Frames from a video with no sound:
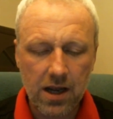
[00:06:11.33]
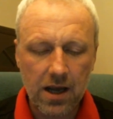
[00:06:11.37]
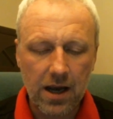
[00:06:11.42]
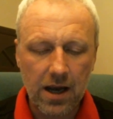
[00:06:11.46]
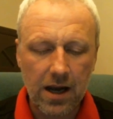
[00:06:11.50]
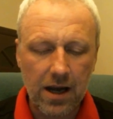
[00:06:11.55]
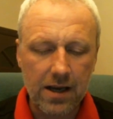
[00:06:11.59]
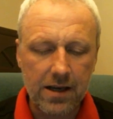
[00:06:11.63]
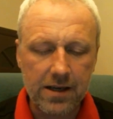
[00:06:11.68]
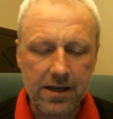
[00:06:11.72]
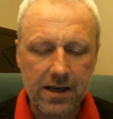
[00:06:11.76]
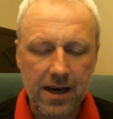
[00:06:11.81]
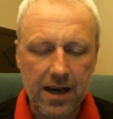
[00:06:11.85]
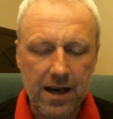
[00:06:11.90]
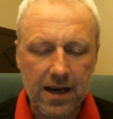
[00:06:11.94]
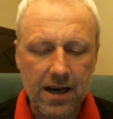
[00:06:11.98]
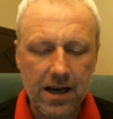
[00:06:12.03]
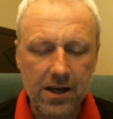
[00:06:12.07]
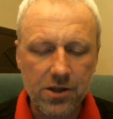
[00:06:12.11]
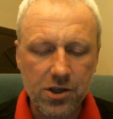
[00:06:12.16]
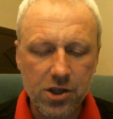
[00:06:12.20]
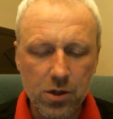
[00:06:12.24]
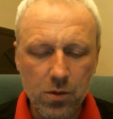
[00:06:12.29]
and an
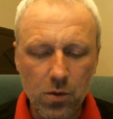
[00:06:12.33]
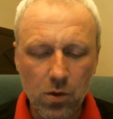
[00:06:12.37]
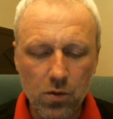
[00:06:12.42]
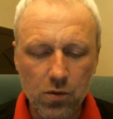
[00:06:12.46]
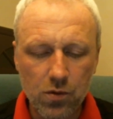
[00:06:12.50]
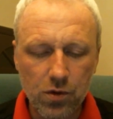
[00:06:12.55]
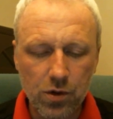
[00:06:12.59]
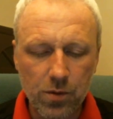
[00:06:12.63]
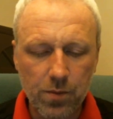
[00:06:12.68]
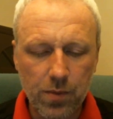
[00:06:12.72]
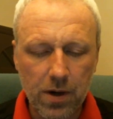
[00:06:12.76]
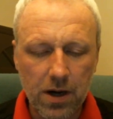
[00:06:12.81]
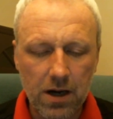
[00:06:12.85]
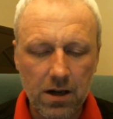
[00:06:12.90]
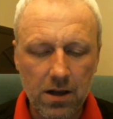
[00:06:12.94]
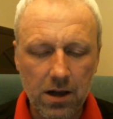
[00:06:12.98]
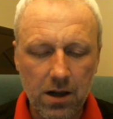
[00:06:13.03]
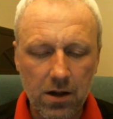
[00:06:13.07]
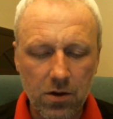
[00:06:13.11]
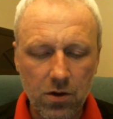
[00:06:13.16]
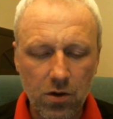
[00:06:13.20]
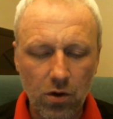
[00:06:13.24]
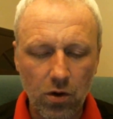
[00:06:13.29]
Ni200
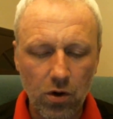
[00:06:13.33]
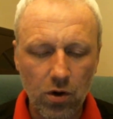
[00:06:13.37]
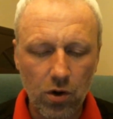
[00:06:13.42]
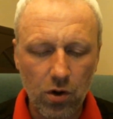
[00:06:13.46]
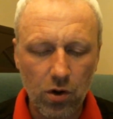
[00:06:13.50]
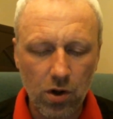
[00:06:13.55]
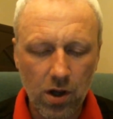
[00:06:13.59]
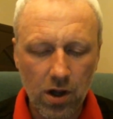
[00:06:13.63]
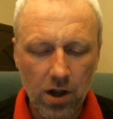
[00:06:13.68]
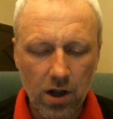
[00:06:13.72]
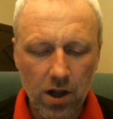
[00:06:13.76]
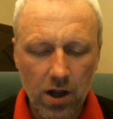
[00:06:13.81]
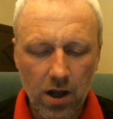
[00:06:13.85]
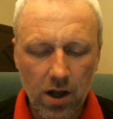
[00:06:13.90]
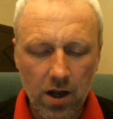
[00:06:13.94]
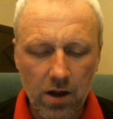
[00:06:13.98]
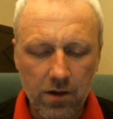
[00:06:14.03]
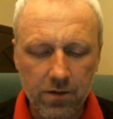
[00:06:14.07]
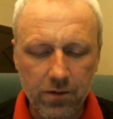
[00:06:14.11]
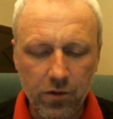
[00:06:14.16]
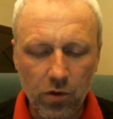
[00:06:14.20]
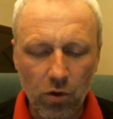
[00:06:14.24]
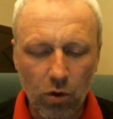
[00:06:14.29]
parallel coil
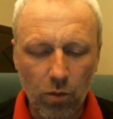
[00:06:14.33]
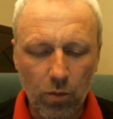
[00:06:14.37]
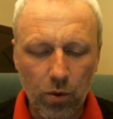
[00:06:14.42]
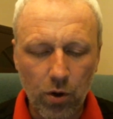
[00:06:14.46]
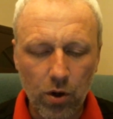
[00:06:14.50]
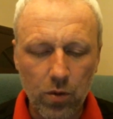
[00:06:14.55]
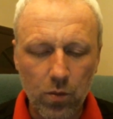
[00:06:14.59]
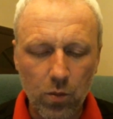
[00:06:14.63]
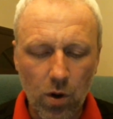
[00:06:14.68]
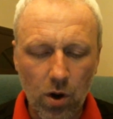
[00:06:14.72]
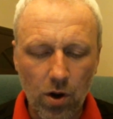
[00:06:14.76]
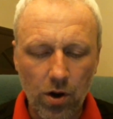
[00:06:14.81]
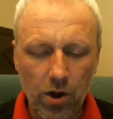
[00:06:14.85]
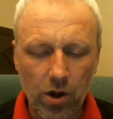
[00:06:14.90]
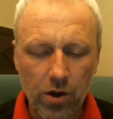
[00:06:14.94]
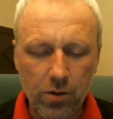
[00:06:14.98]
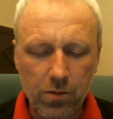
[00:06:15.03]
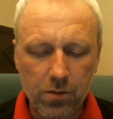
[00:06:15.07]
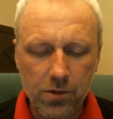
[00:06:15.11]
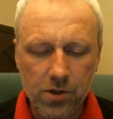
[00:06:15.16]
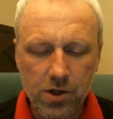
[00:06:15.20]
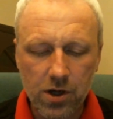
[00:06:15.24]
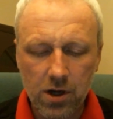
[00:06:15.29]
of 0.1
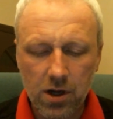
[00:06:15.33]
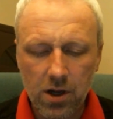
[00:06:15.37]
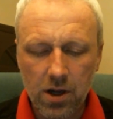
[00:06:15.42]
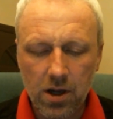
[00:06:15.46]
ohms,